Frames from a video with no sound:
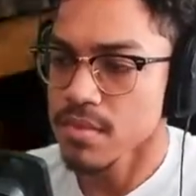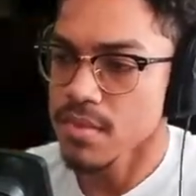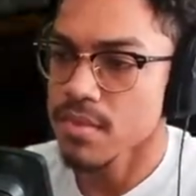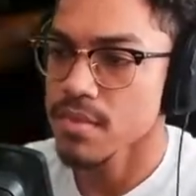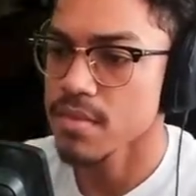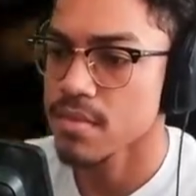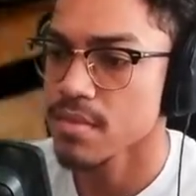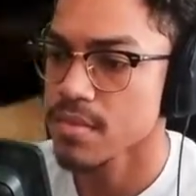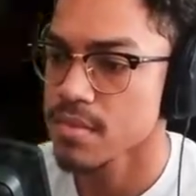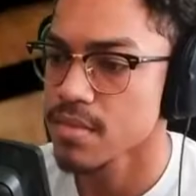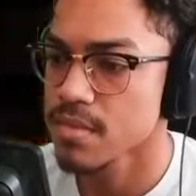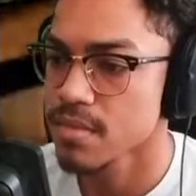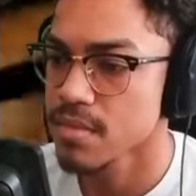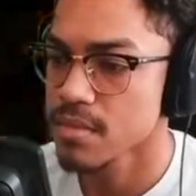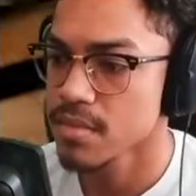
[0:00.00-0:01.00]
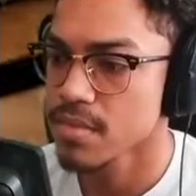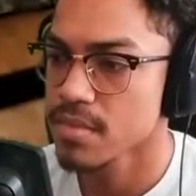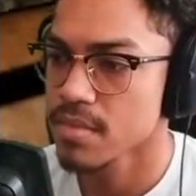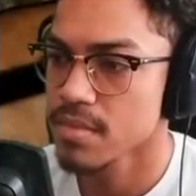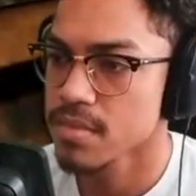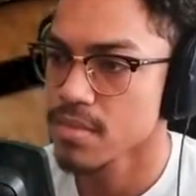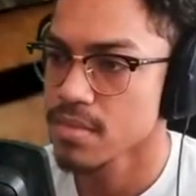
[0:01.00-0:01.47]

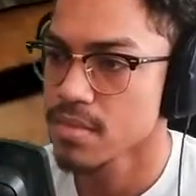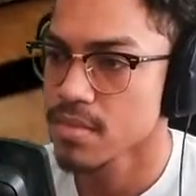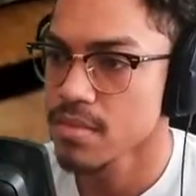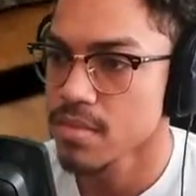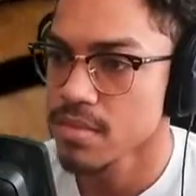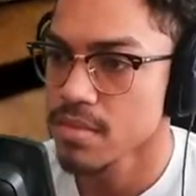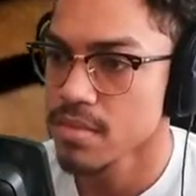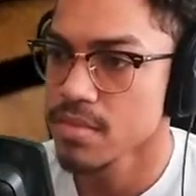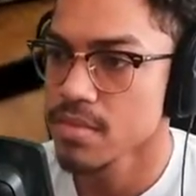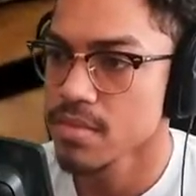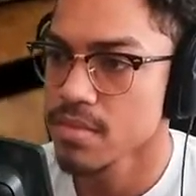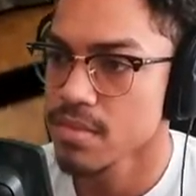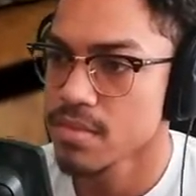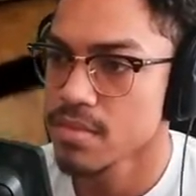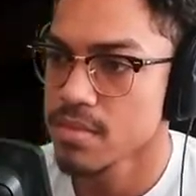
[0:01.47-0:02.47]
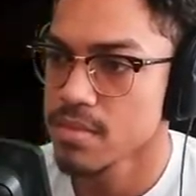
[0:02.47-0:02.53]
No words are spoken by the person on screen.